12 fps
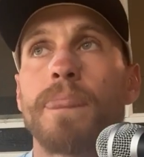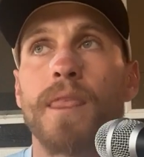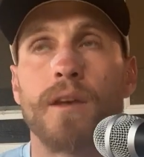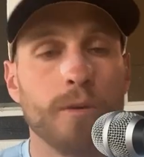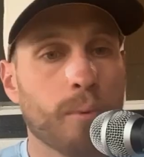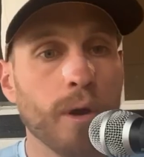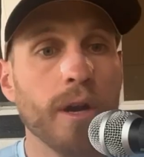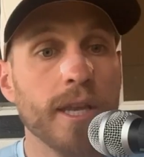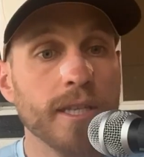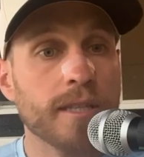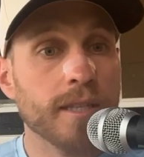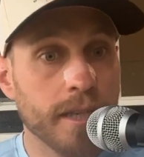The point of
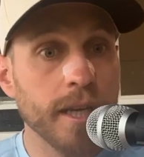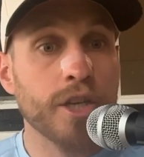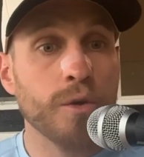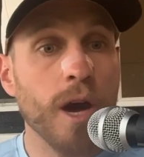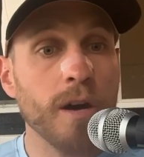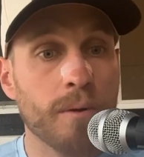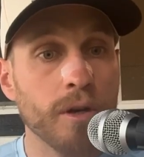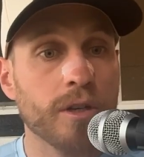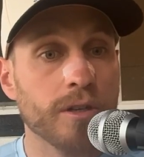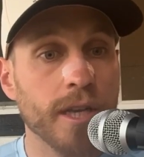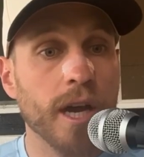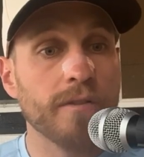this is to teach you how to push
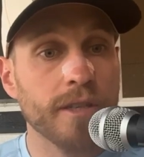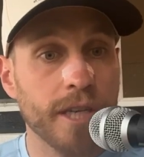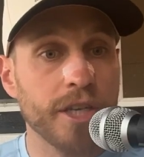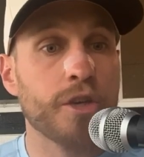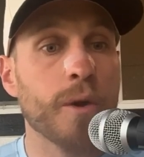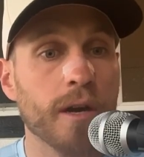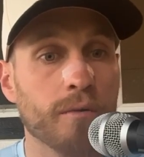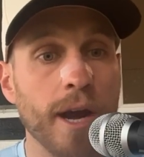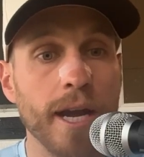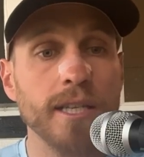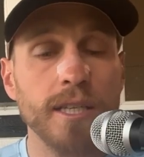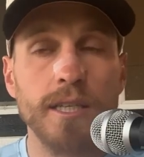yourself and teach you how to
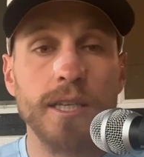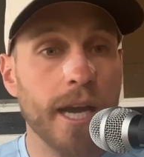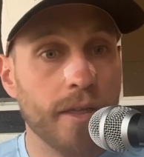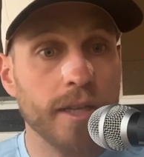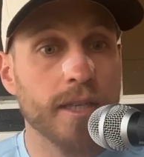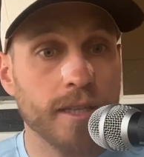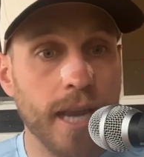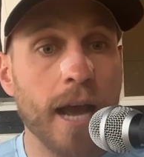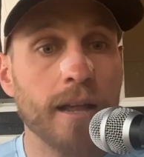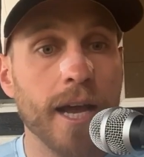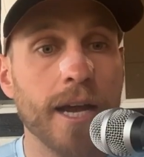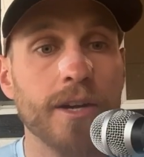race. And this is
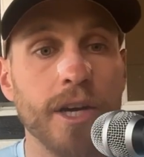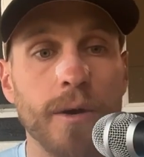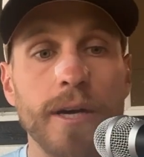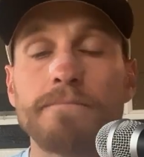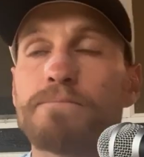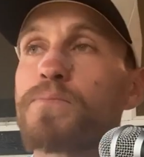exactly how to do it.